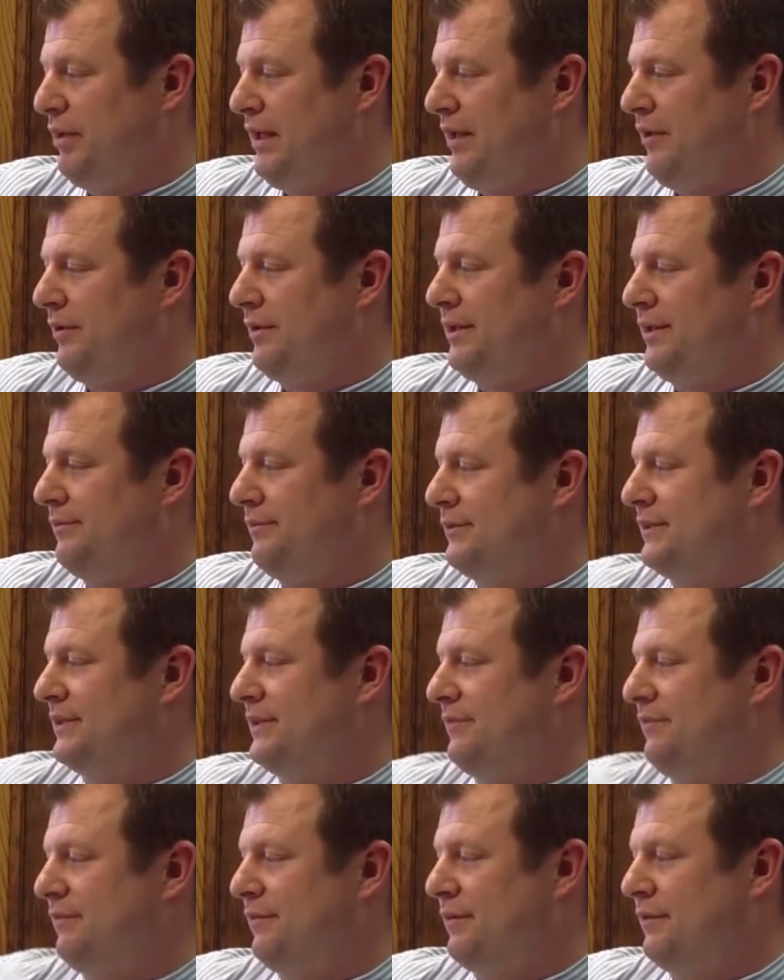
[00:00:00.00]
Pinkerton was
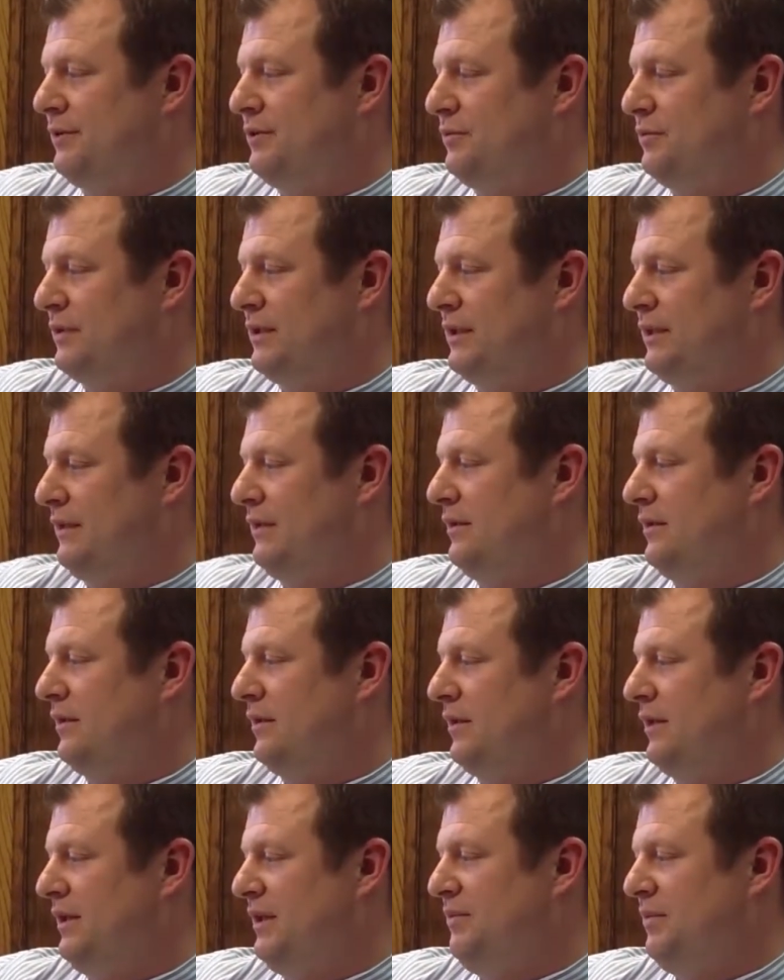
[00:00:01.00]
the first one on